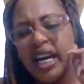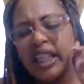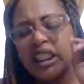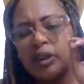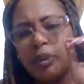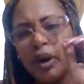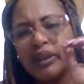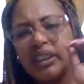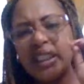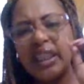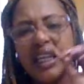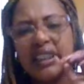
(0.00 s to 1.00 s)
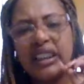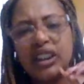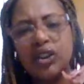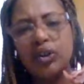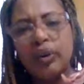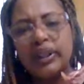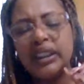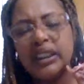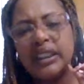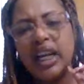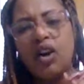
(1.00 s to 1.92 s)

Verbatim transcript: This person thinks that you're going to stay